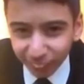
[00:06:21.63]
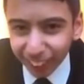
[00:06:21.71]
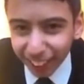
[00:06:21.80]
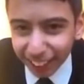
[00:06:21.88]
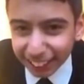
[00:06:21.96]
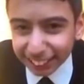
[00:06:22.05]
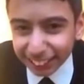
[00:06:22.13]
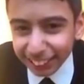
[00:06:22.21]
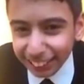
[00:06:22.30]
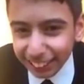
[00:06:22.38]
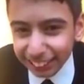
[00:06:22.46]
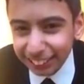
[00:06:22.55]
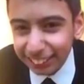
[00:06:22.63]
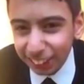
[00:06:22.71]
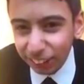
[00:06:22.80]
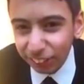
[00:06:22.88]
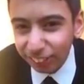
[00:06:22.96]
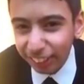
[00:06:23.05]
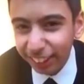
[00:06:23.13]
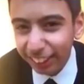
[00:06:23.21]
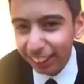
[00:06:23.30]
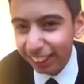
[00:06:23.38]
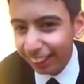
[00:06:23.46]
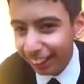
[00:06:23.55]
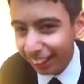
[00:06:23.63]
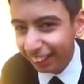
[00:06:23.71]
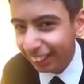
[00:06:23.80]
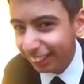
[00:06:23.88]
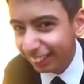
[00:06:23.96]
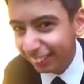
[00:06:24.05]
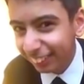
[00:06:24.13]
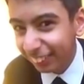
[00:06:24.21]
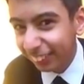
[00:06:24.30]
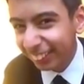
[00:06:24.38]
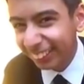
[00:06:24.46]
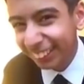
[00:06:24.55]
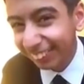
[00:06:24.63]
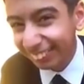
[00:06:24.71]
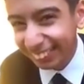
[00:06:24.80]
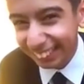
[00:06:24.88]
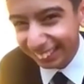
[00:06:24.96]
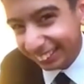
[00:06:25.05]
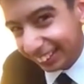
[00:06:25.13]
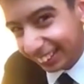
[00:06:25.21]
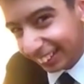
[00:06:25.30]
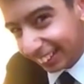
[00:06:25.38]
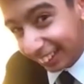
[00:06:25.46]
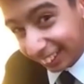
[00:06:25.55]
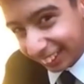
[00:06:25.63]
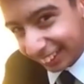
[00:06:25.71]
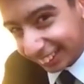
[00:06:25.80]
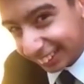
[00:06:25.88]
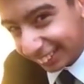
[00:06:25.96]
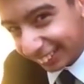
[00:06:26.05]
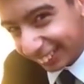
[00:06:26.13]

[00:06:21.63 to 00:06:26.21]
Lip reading: guys, it's Jovan, and you know what time it is? Disco